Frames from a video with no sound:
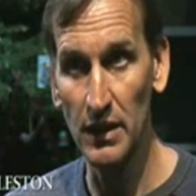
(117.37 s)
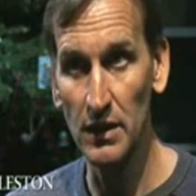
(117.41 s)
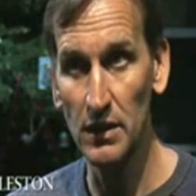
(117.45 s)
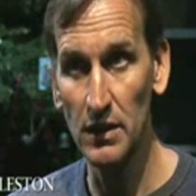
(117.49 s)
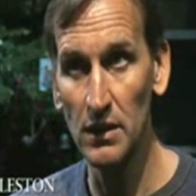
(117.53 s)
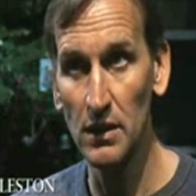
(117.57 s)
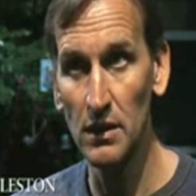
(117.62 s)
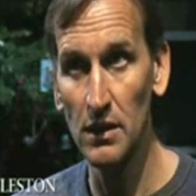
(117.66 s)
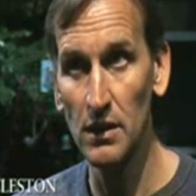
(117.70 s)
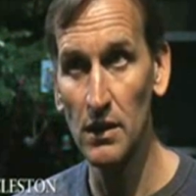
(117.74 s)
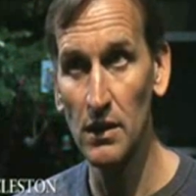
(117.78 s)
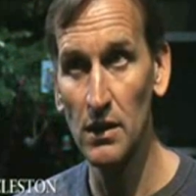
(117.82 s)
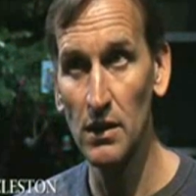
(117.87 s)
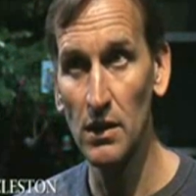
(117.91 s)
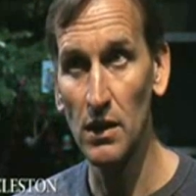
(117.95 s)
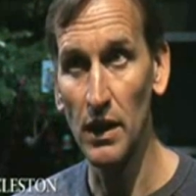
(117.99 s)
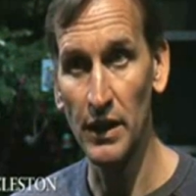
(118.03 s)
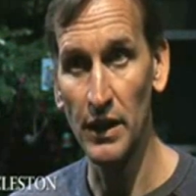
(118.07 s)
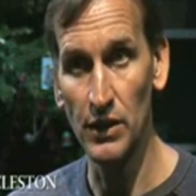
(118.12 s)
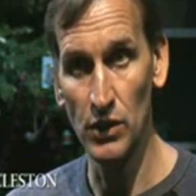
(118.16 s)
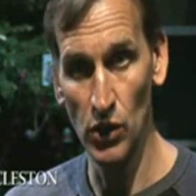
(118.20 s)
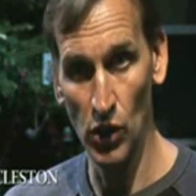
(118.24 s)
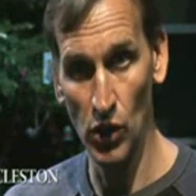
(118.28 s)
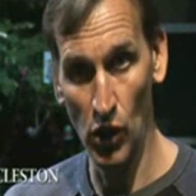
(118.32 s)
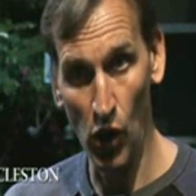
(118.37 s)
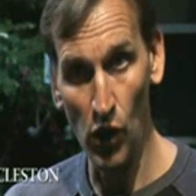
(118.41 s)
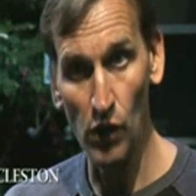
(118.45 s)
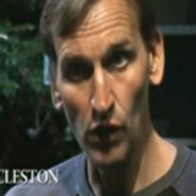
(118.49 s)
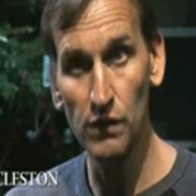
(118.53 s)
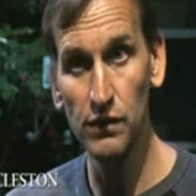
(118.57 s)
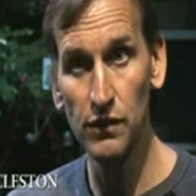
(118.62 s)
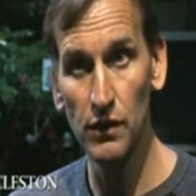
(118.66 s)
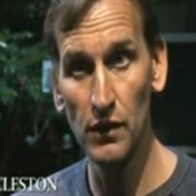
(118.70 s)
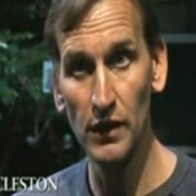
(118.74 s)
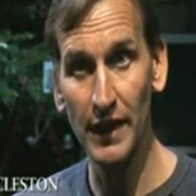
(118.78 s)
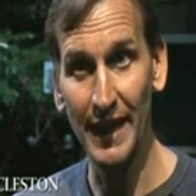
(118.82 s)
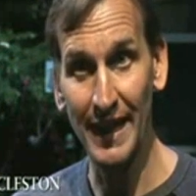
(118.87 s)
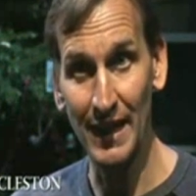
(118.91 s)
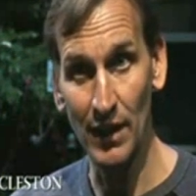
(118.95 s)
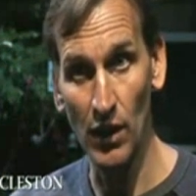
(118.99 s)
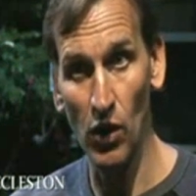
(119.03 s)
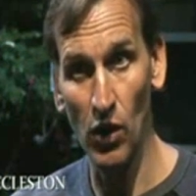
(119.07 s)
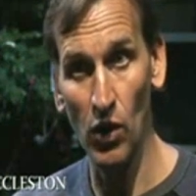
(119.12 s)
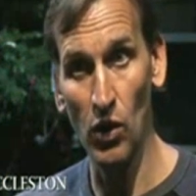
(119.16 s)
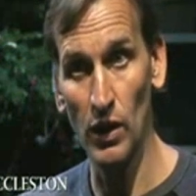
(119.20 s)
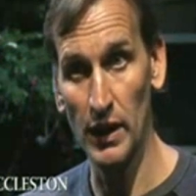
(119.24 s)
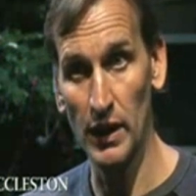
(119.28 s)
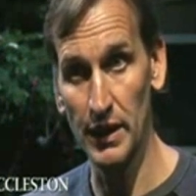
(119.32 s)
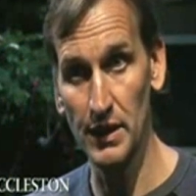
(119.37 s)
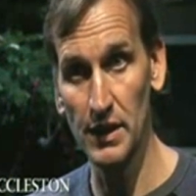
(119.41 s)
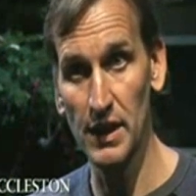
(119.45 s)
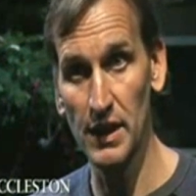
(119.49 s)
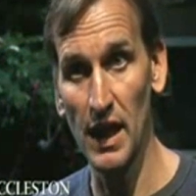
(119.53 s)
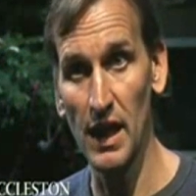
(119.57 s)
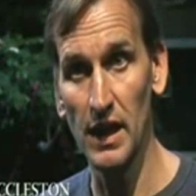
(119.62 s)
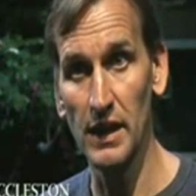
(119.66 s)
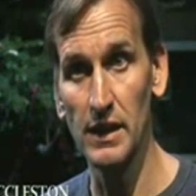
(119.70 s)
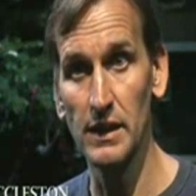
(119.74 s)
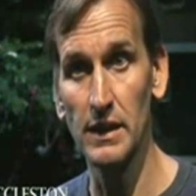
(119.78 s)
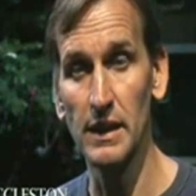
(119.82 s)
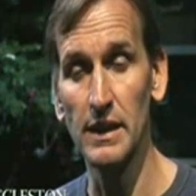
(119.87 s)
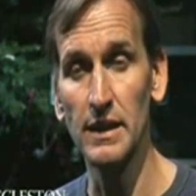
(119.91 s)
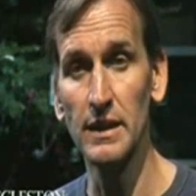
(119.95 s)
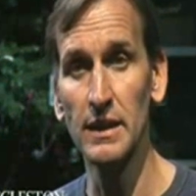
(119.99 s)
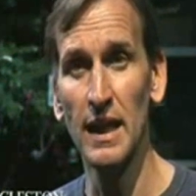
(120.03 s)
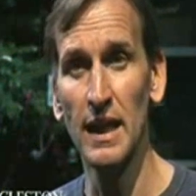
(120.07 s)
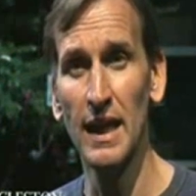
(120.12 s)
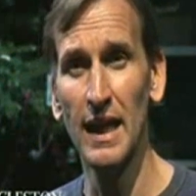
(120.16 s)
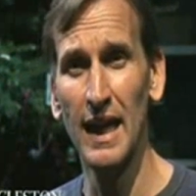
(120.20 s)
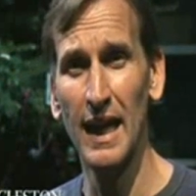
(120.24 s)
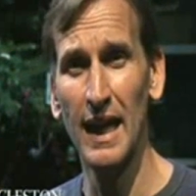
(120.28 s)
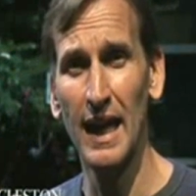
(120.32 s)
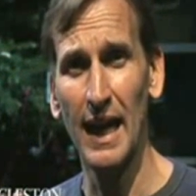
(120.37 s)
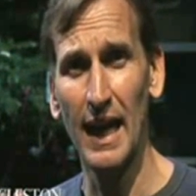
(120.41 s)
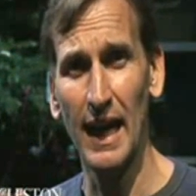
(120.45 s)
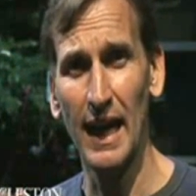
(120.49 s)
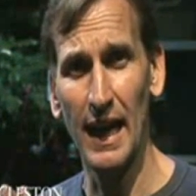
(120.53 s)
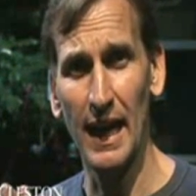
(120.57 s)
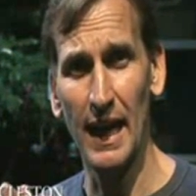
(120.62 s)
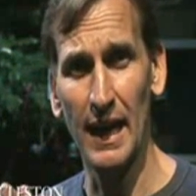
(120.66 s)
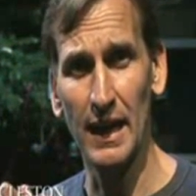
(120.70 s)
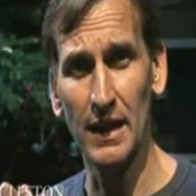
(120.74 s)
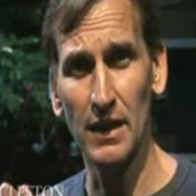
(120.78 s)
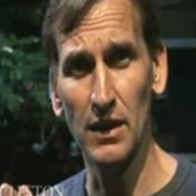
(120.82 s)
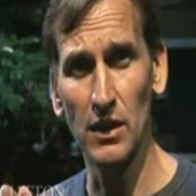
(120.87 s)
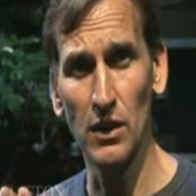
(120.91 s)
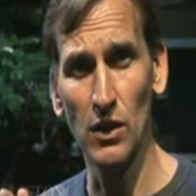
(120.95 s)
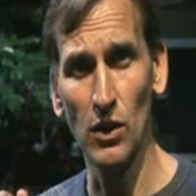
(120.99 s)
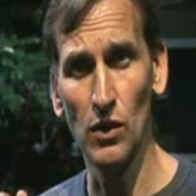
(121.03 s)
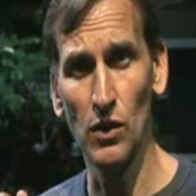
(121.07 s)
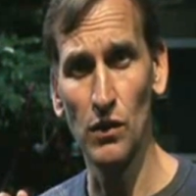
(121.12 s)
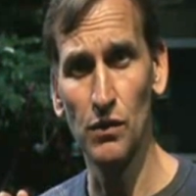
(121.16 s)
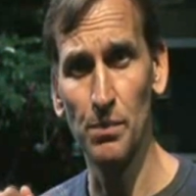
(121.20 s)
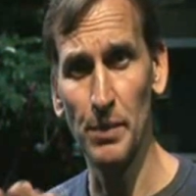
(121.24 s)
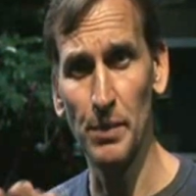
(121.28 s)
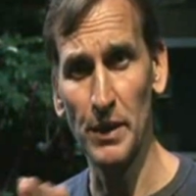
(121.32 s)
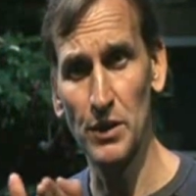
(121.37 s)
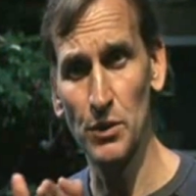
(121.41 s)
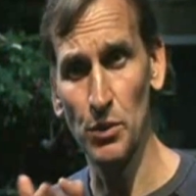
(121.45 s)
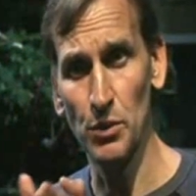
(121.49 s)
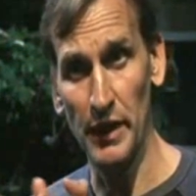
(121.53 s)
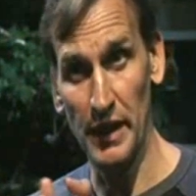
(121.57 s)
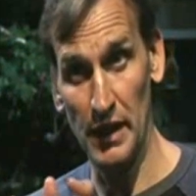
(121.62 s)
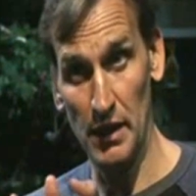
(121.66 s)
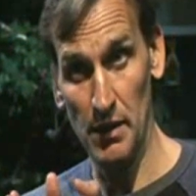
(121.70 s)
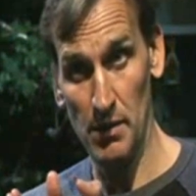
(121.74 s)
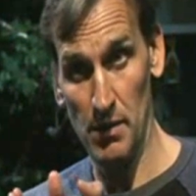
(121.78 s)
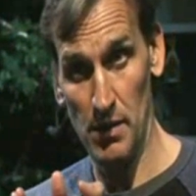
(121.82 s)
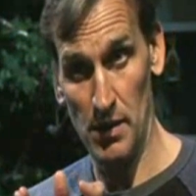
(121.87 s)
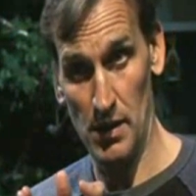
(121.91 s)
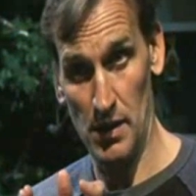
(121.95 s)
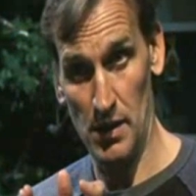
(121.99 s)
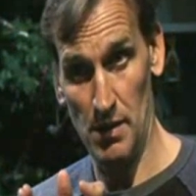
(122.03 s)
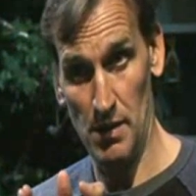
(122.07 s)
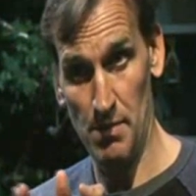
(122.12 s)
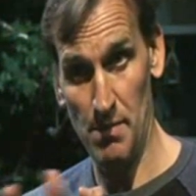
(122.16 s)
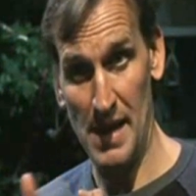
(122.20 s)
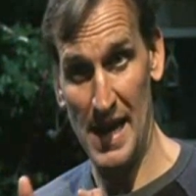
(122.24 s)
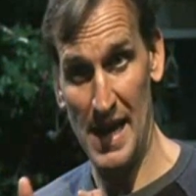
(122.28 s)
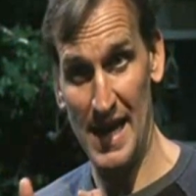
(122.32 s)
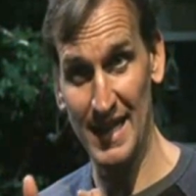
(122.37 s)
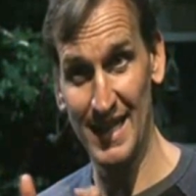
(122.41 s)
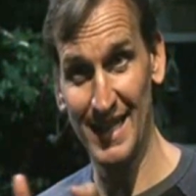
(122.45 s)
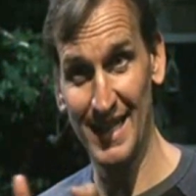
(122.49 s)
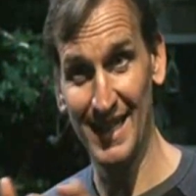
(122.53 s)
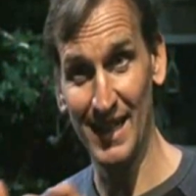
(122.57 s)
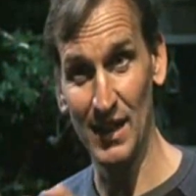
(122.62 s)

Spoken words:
is love in all its guises, and love between a man